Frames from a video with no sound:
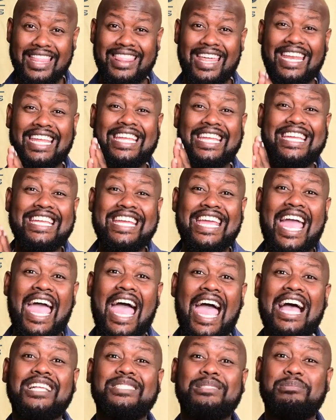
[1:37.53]
that He
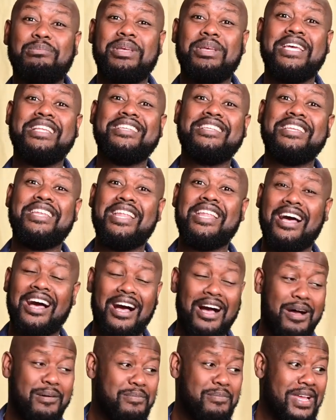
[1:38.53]
has been
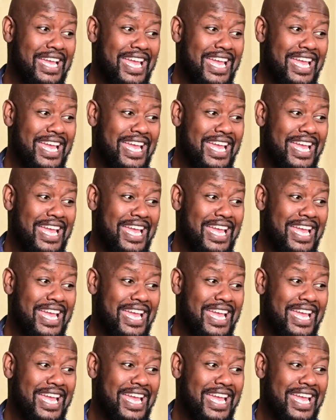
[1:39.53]
um,